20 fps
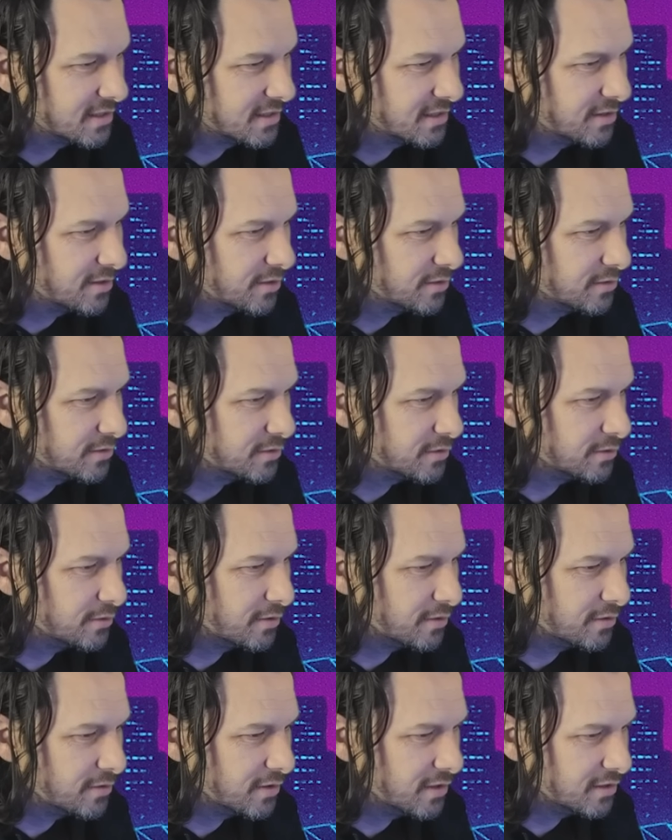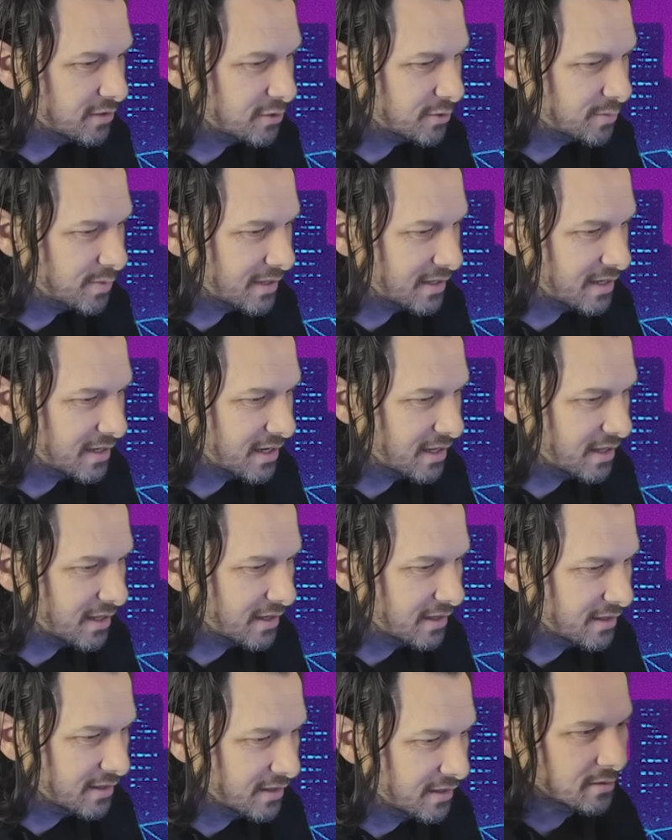couldn't do 32-bit color.
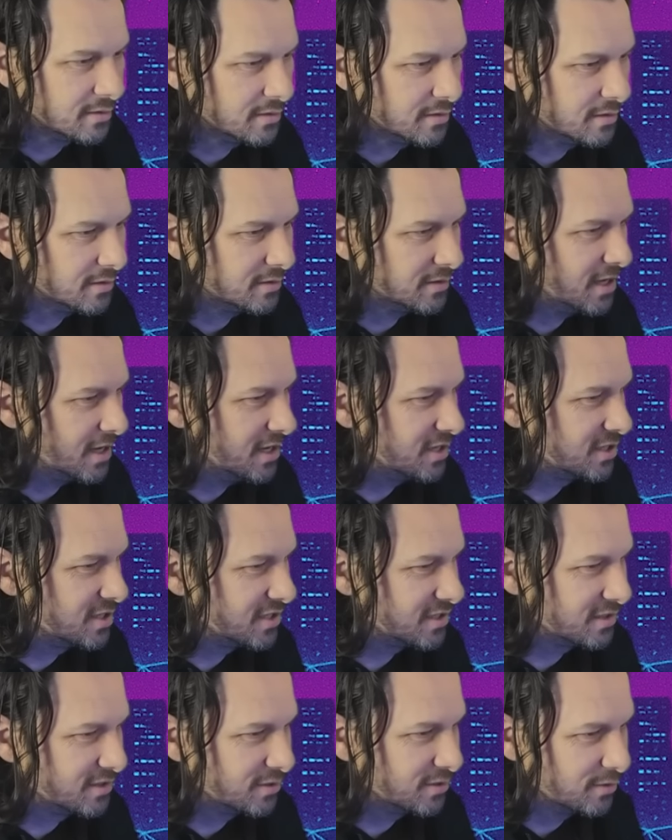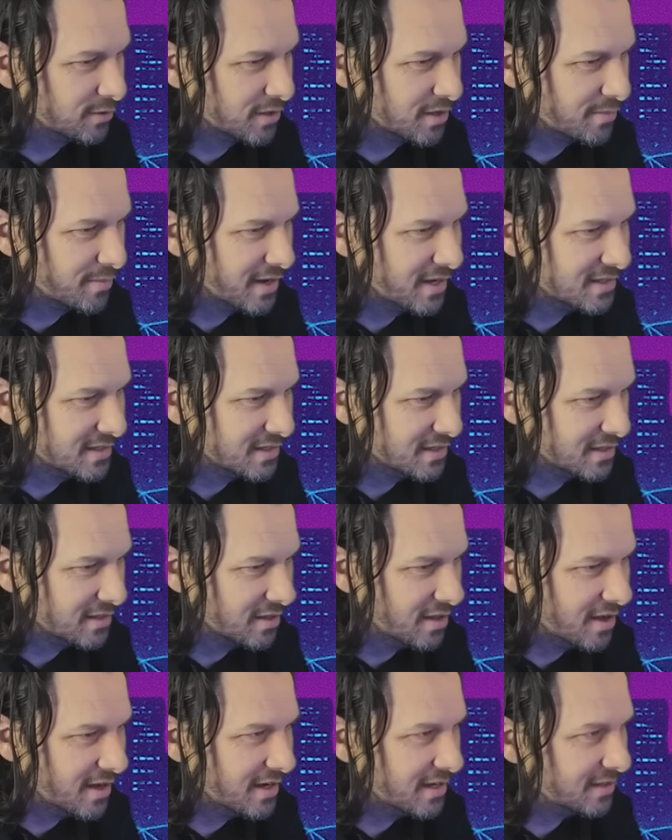The textures do look amazing, the
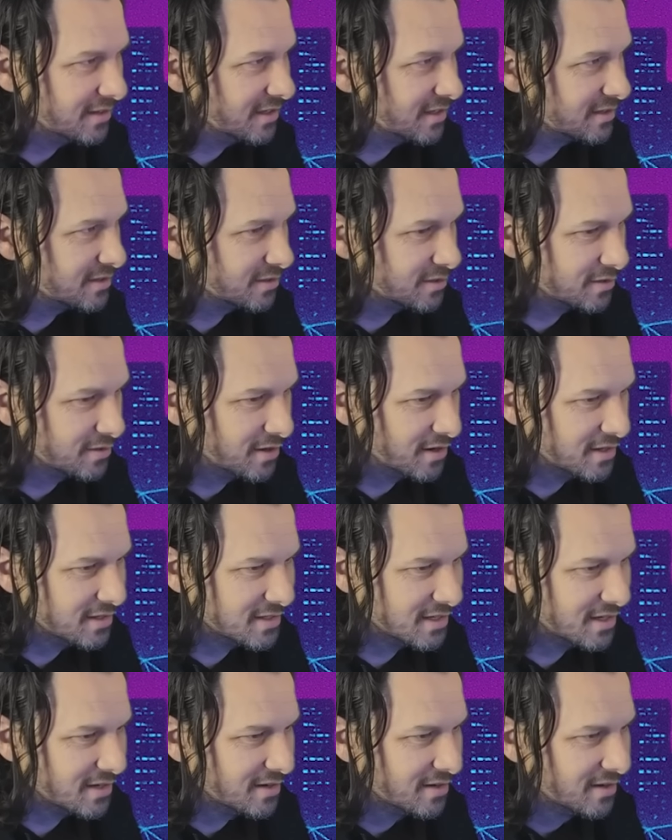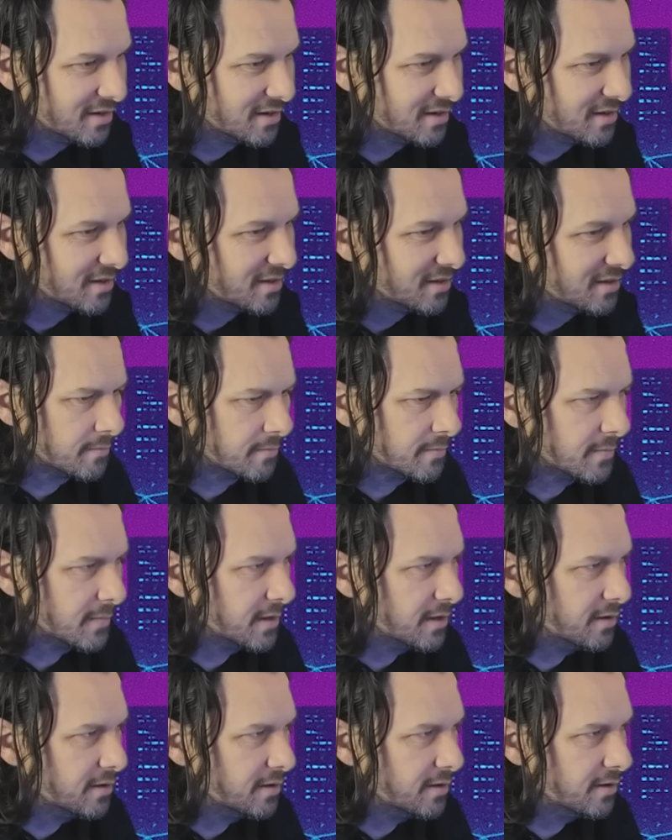lighting does look nicer.
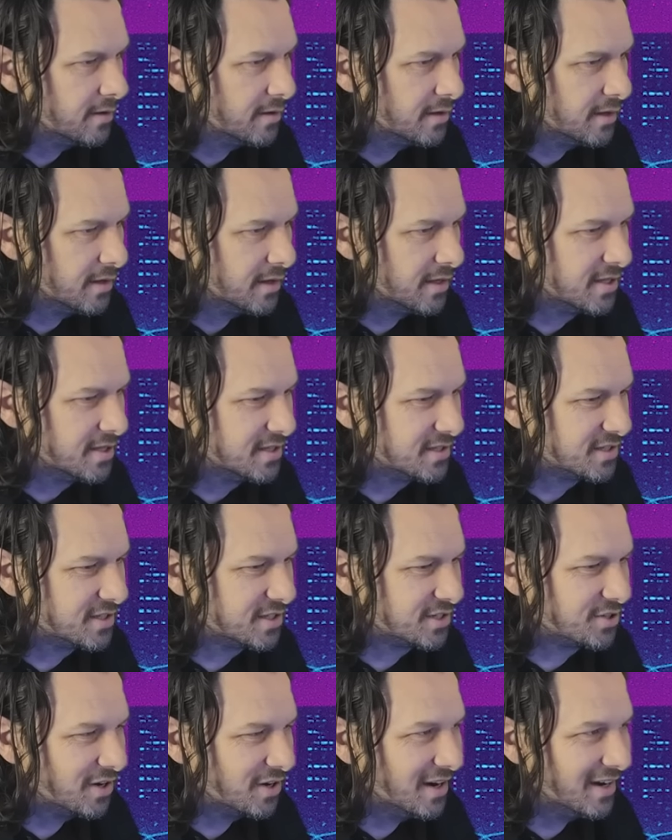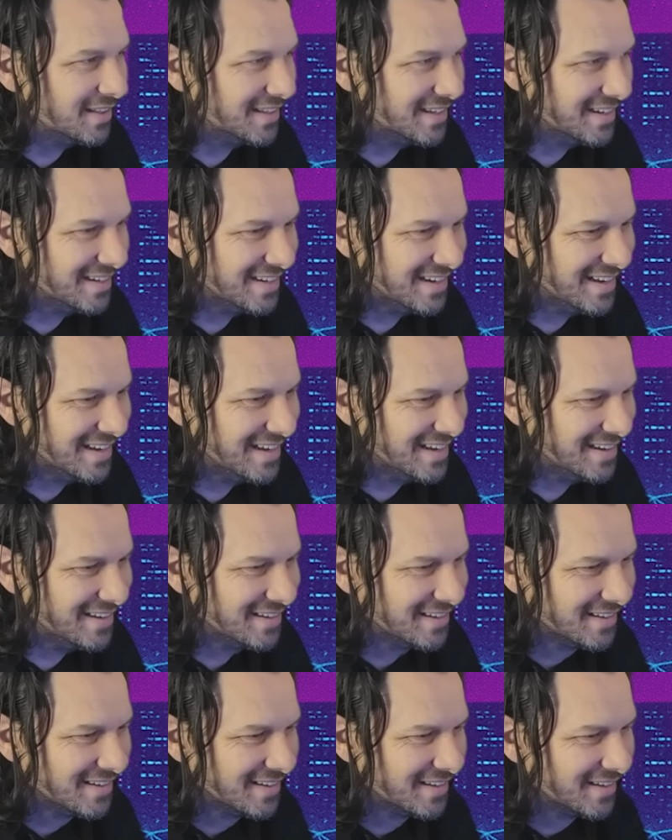Oh, yeah, struggling now.
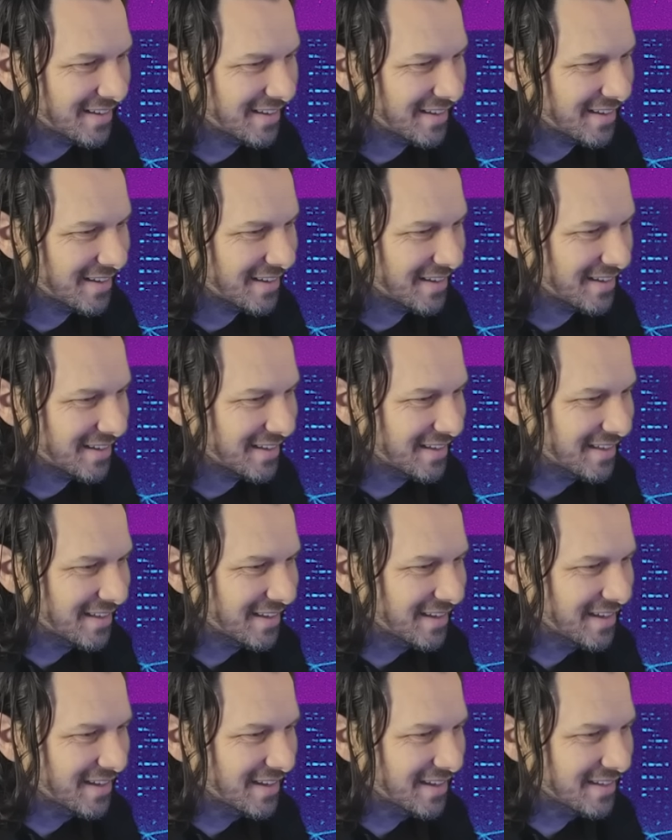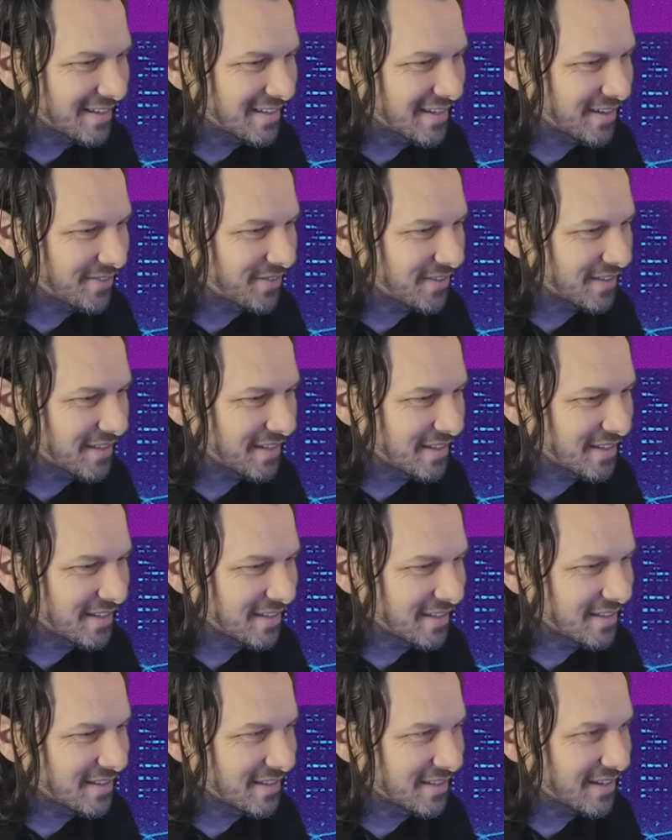Yeah,
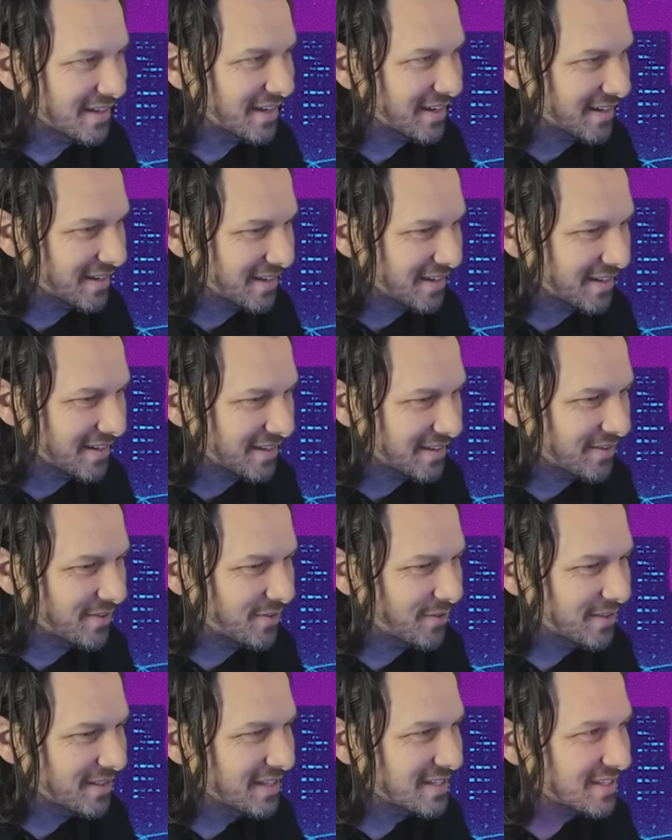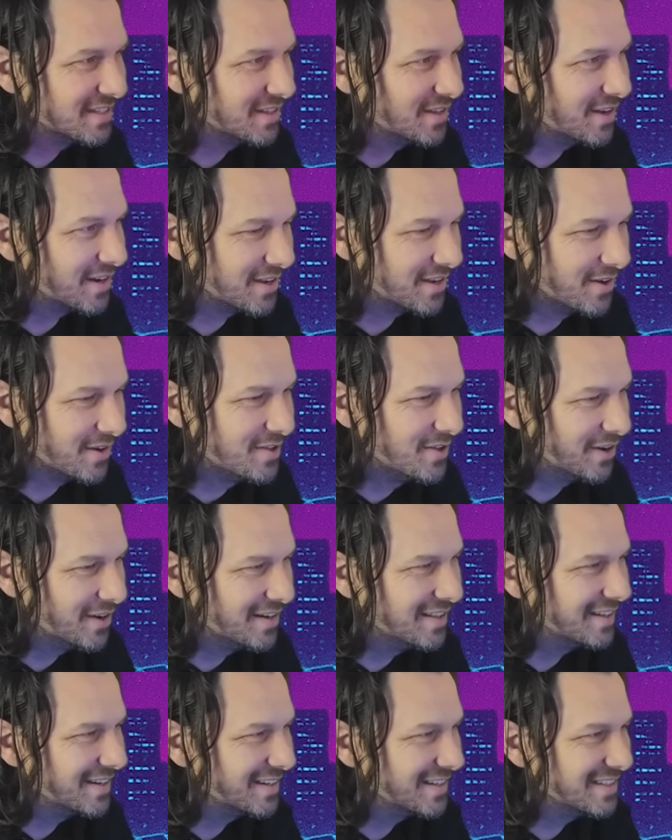definitely, yeah. When there's a lot going
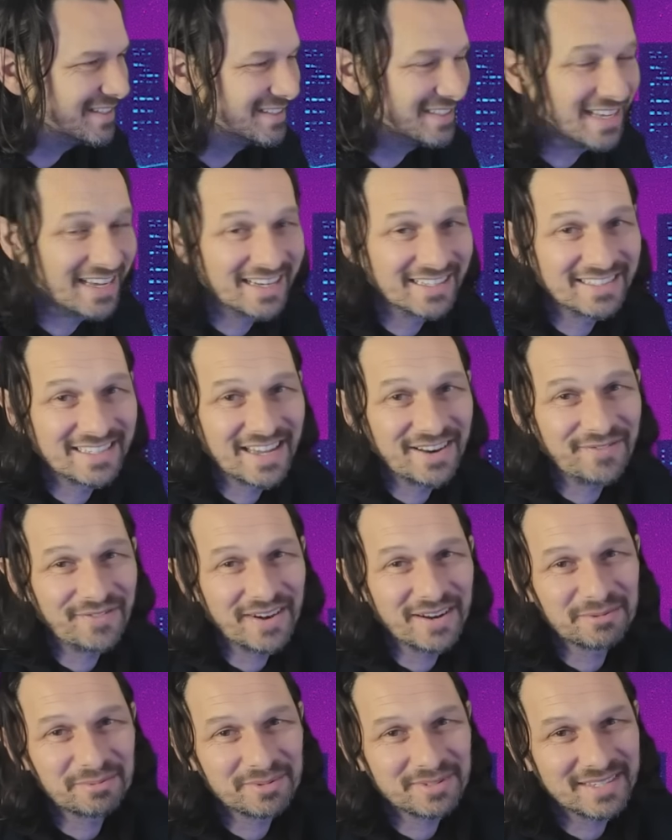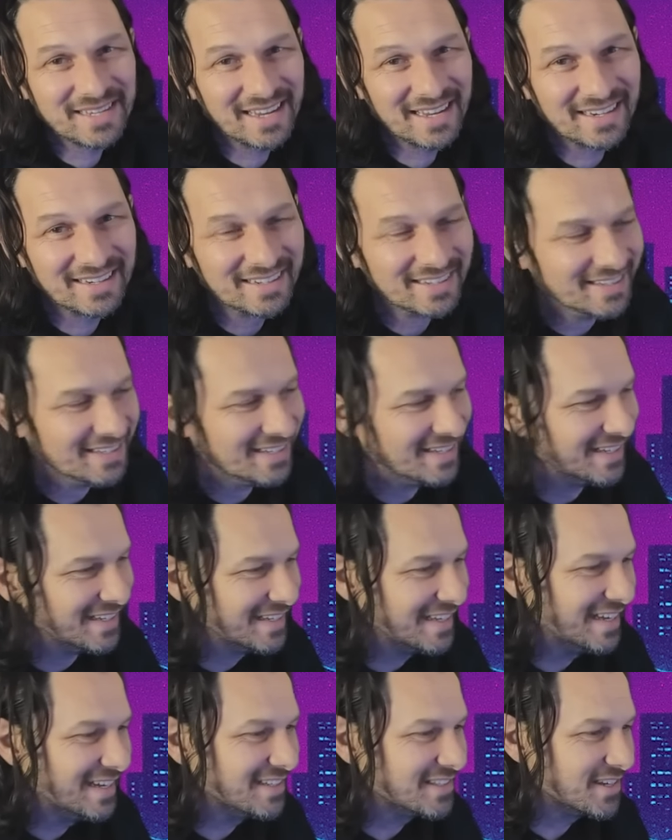on, look at this, down to 10 frames per second.
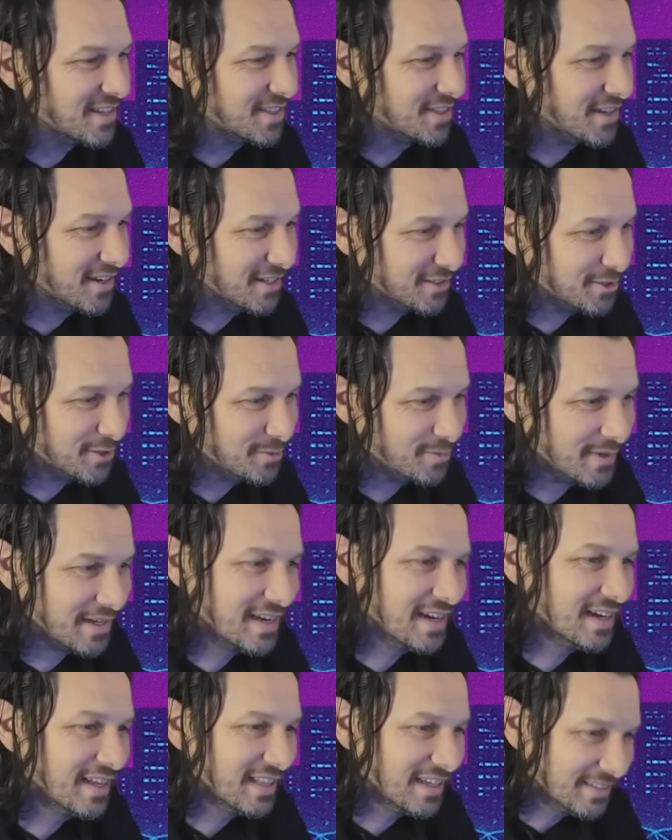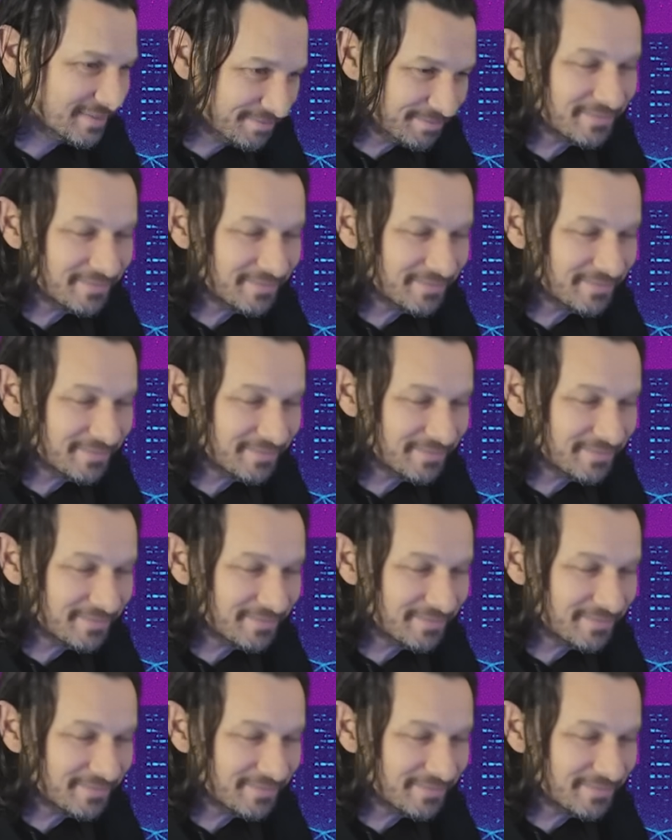Yeah, so 32-bit color